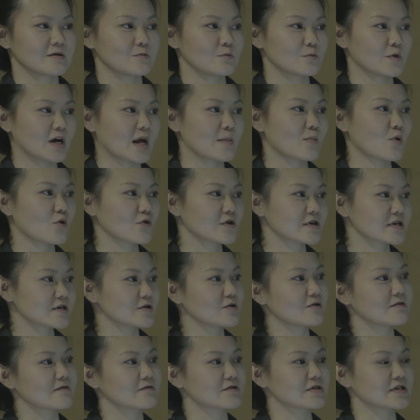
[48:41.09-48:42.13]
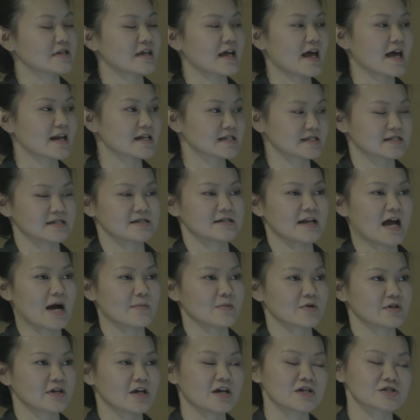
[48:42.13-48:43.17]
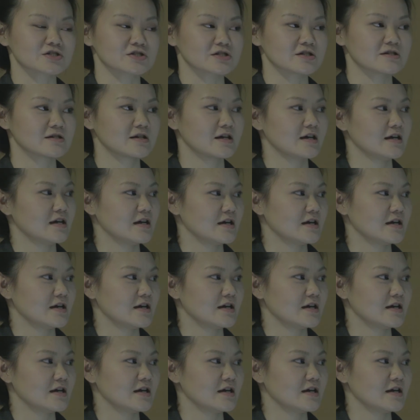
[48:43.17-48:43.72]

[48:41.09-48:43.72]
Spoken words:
when I ported it over to the Edison application,